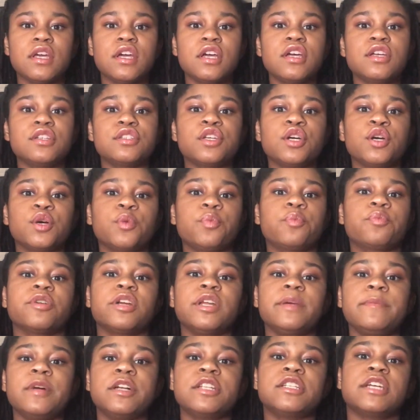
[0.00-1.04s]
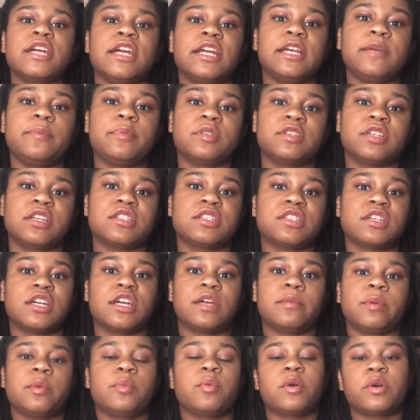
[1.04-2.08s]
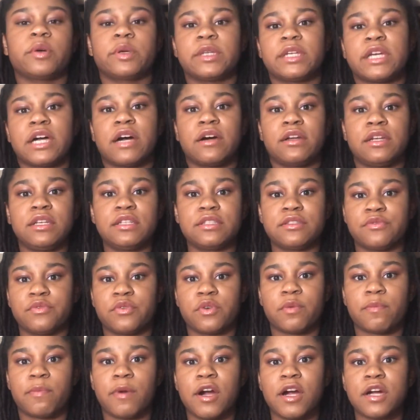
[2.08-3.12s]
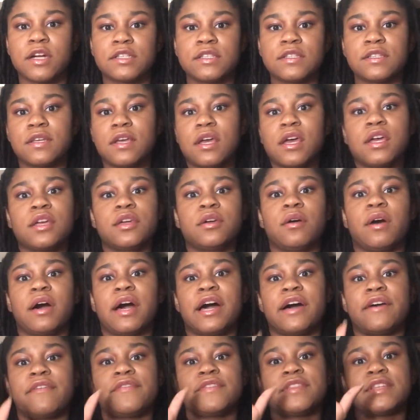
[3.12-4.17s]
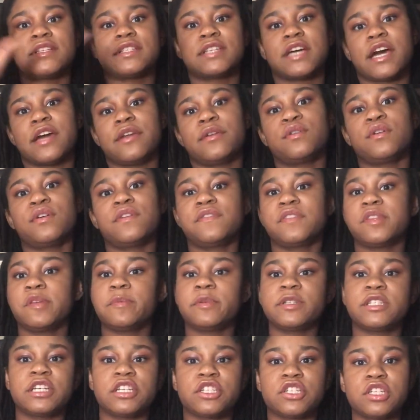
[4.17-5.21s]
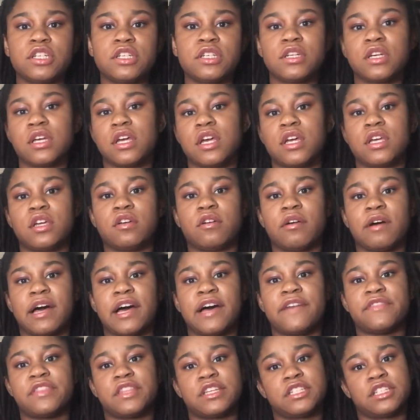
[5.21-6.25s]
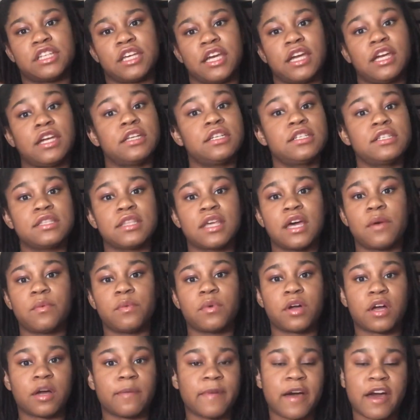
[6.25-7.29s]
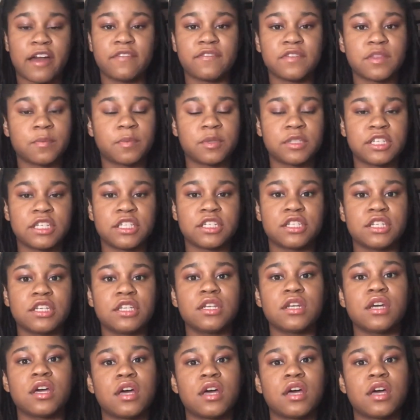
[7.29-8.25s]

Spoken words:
So pretty much any petition can be broken down into 4 parts. You'll have the title of the petition, you'll have the change that will come out of the petition,